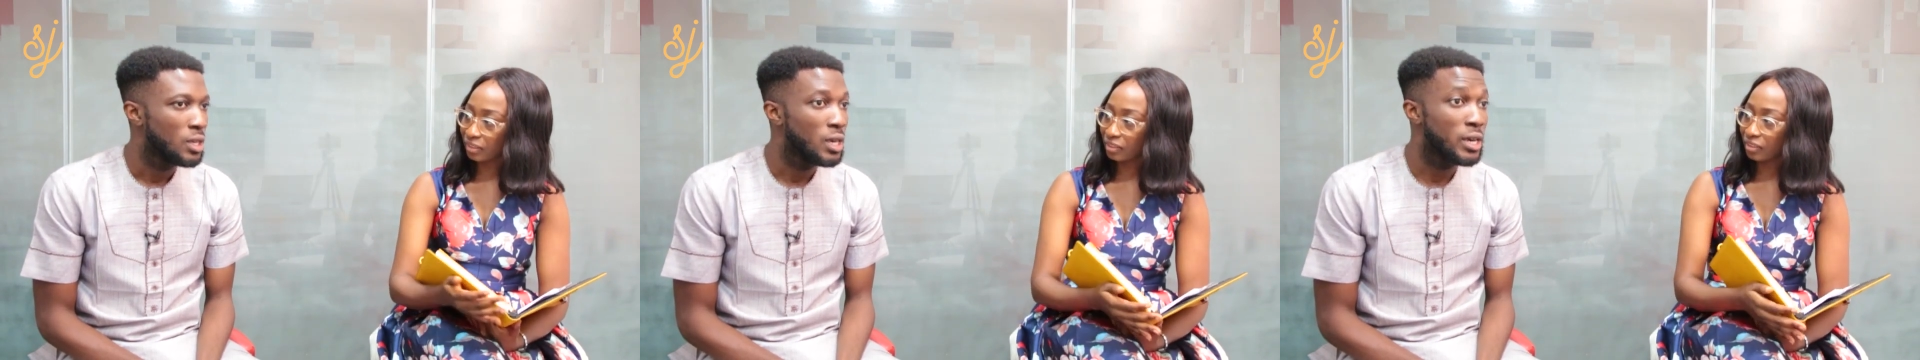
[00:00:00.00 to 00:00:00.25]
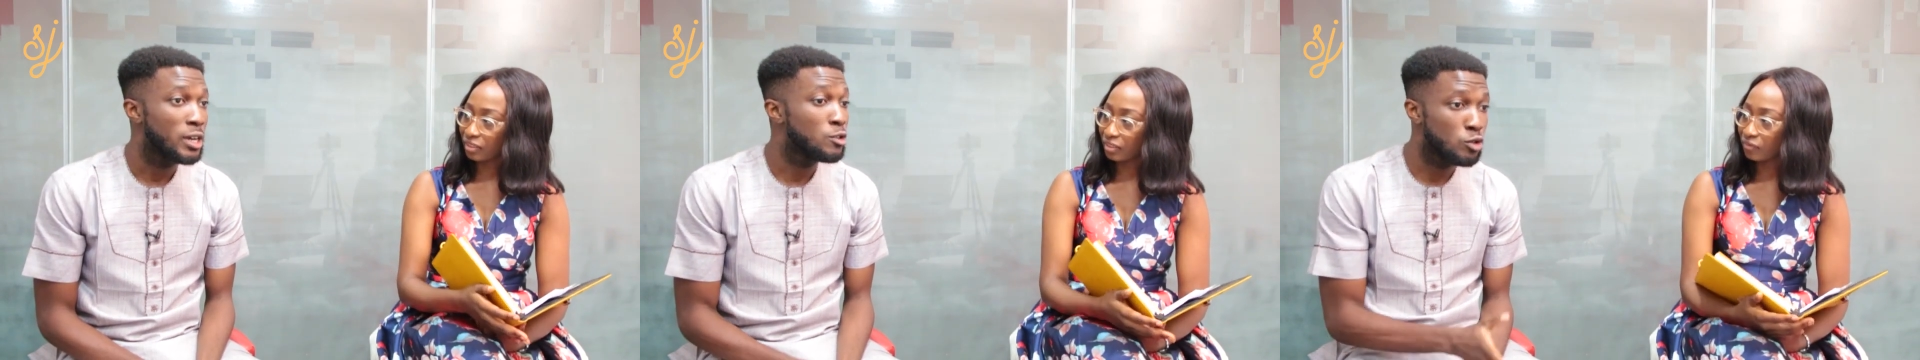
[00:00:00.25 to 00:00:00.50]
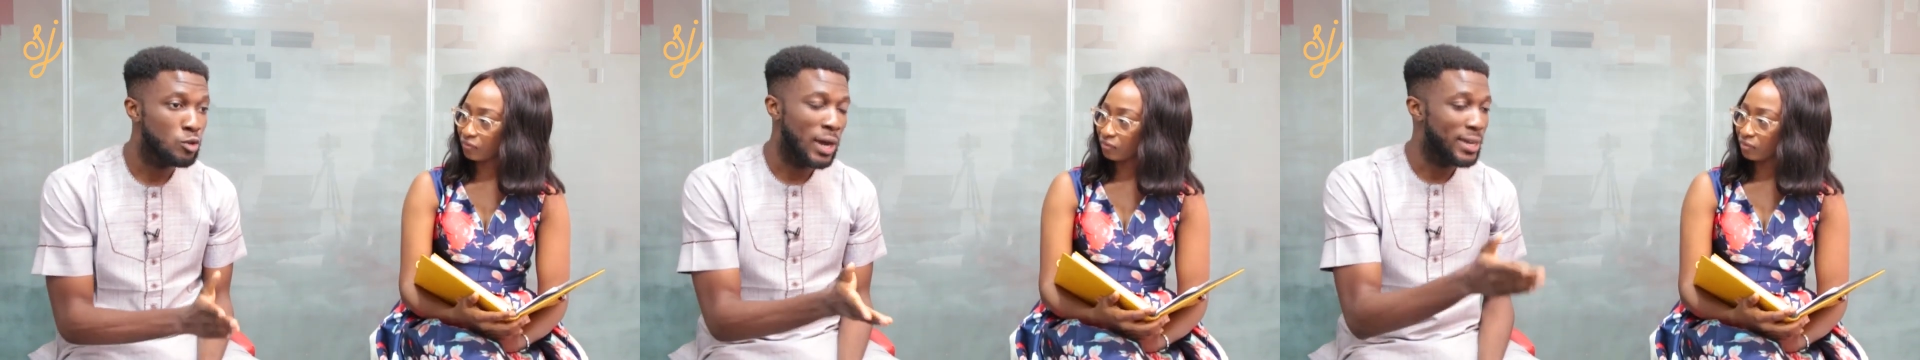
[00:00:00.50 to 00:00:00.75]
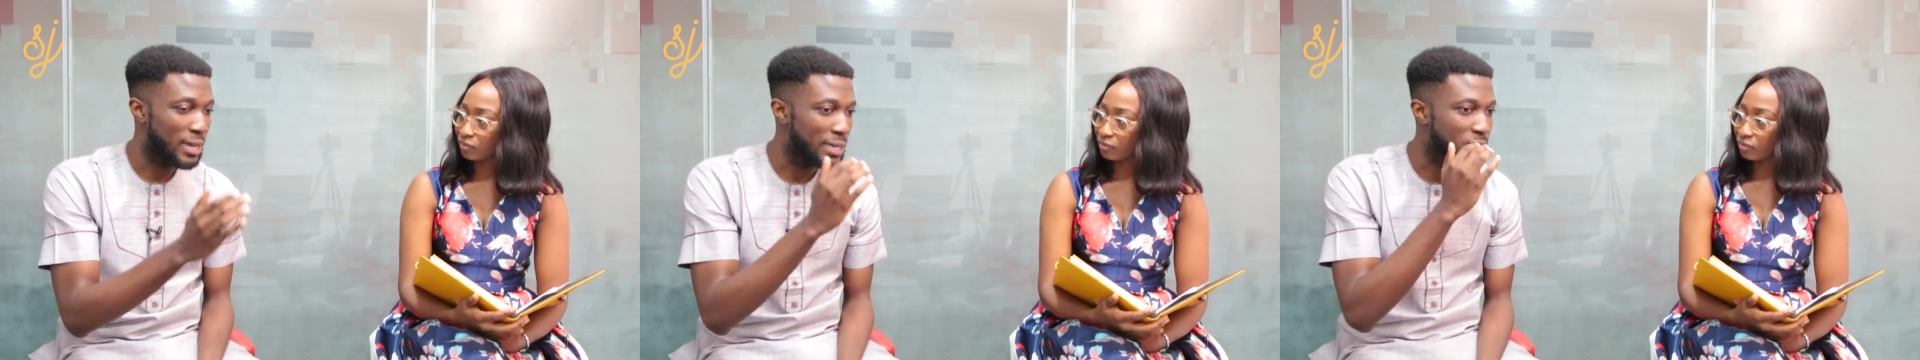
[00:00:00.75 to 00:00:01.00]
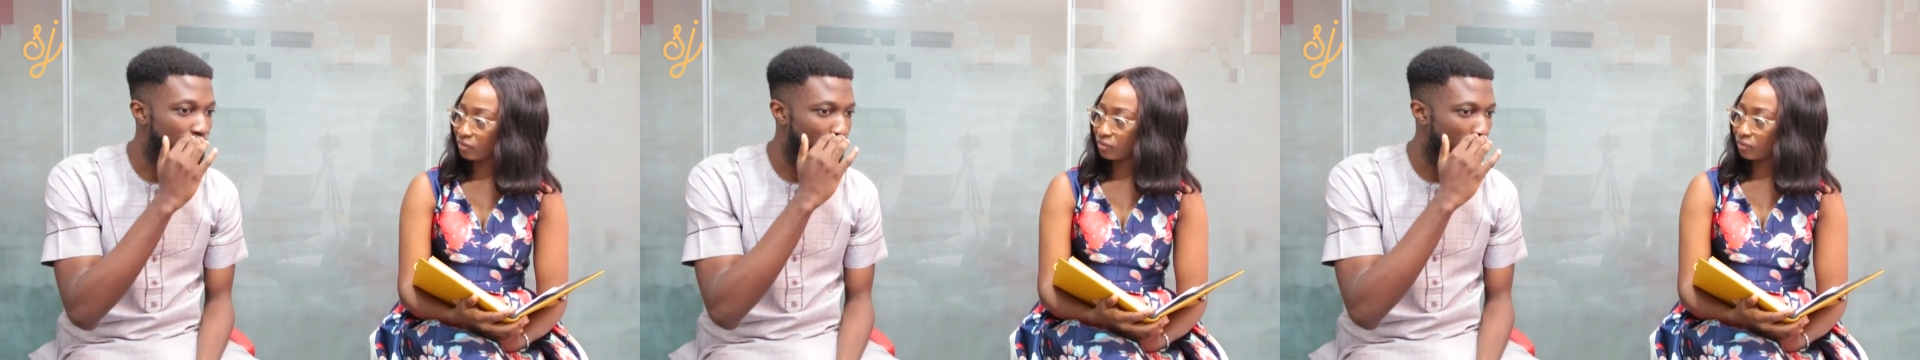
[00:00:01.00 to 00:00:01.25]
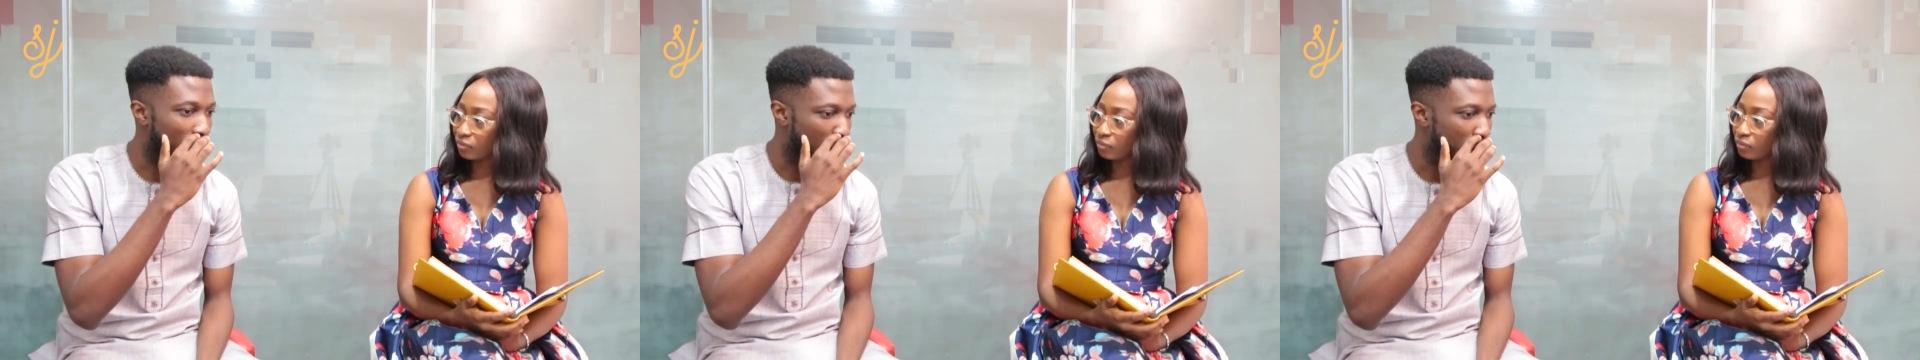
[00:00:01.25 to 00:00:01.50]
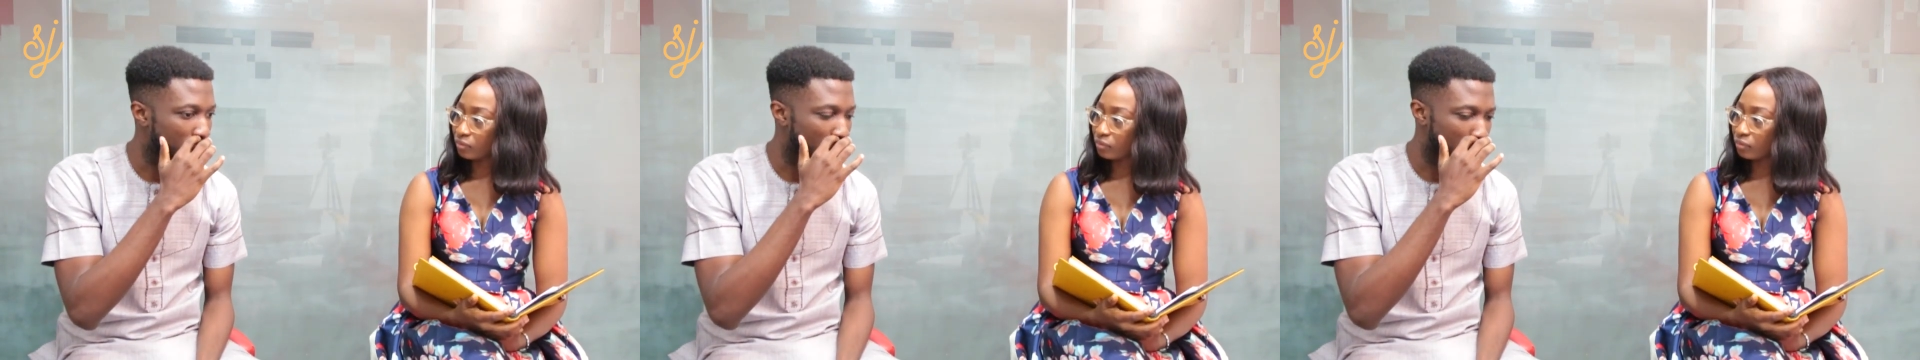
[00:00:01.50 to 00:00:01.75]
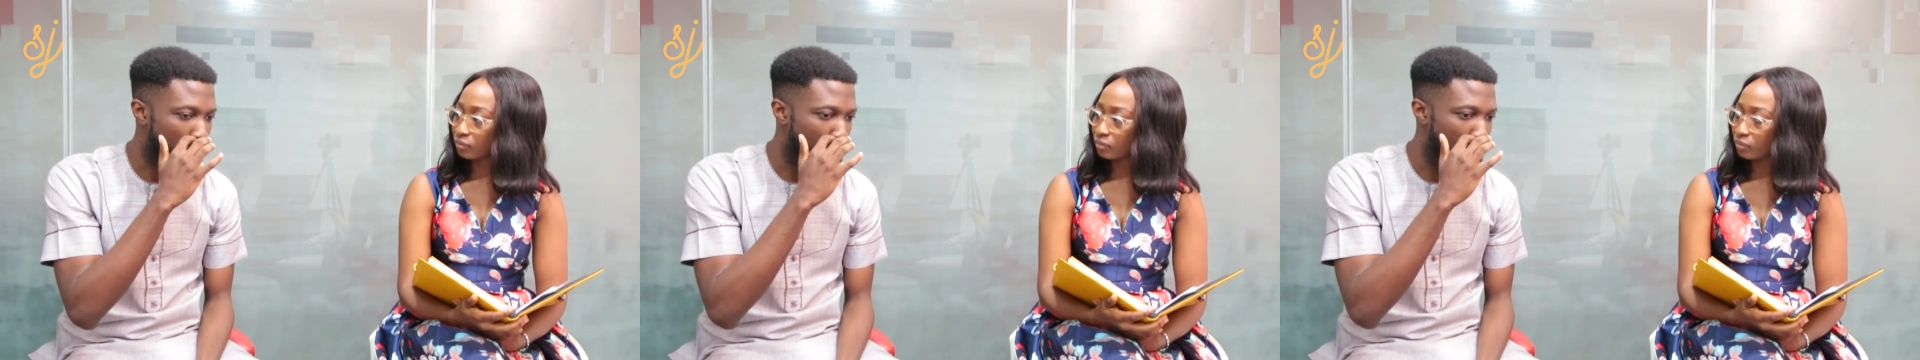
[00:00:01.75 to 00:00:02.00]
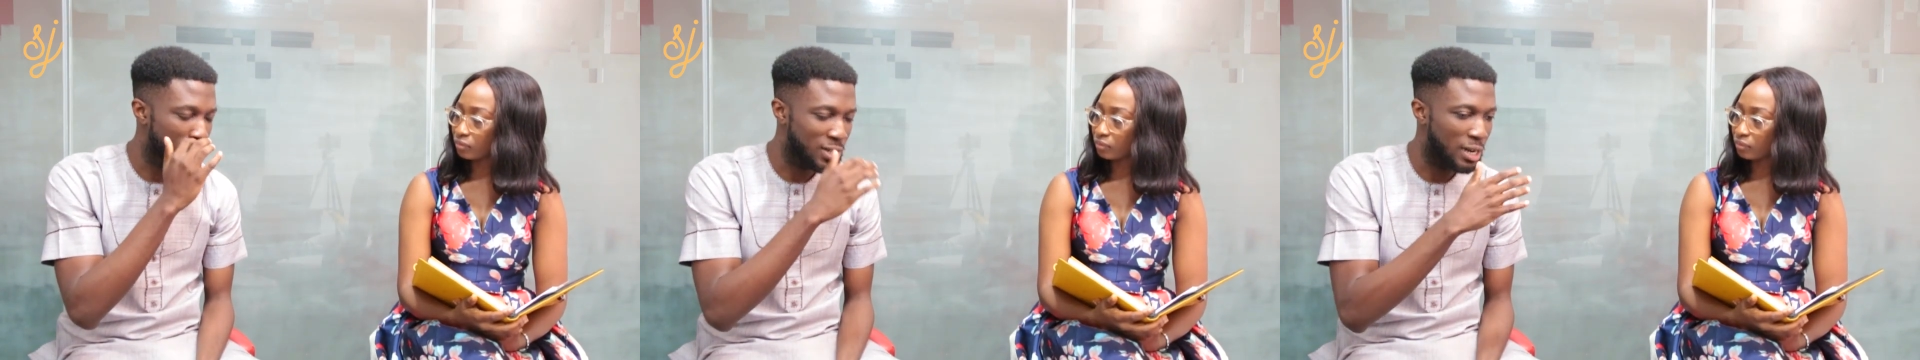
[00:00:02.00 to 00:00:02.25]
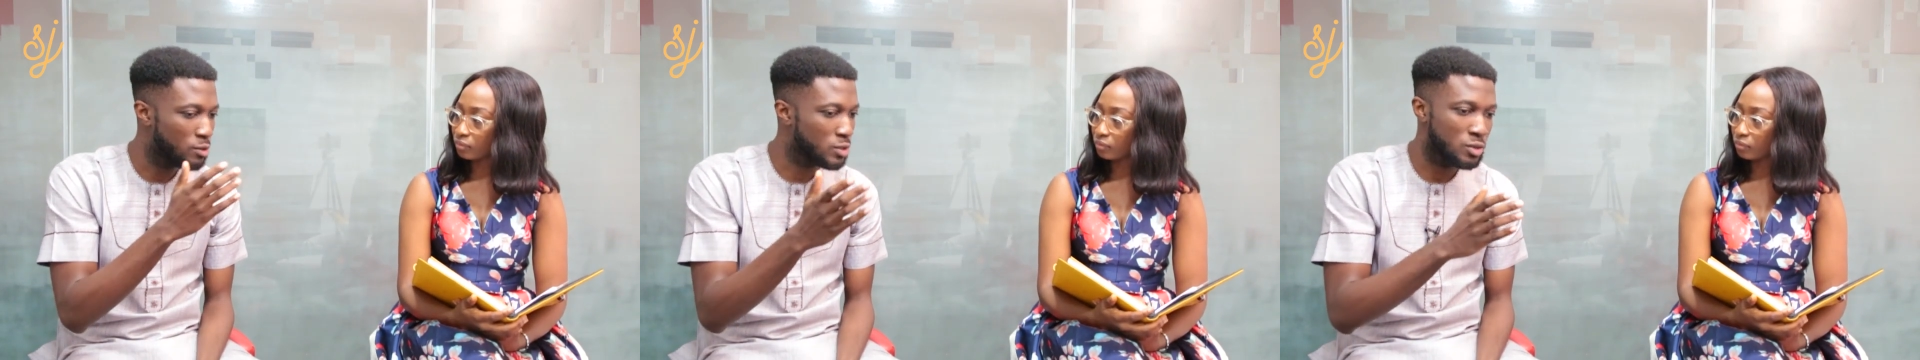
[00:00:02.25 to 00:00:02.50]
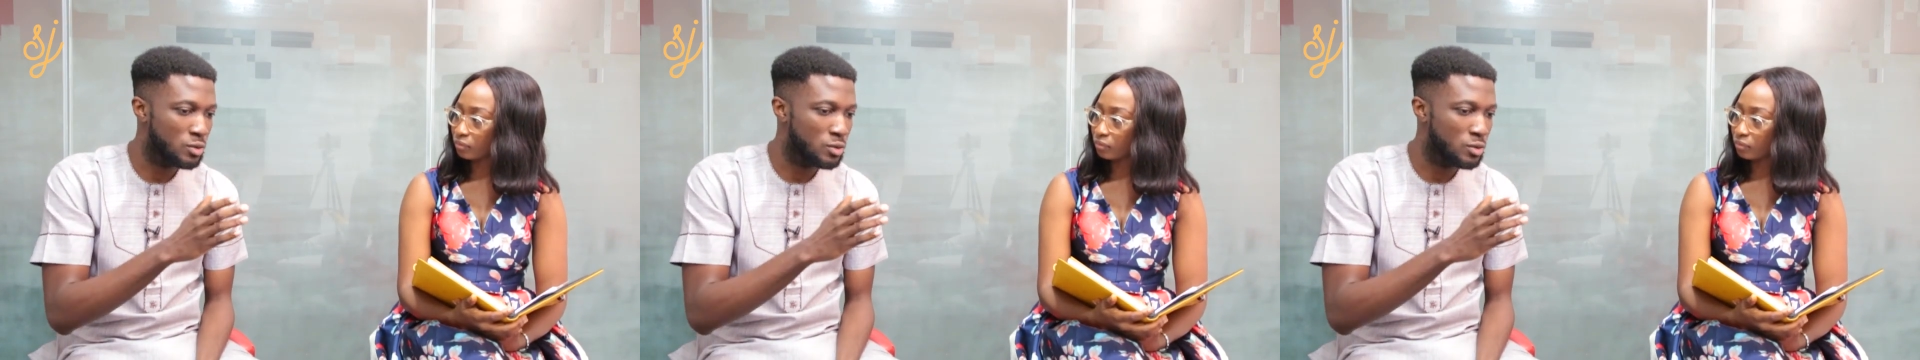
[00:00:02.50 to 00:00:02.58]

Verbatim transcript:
Speaker 1: Yeah, no. I still felt like I wanted. So down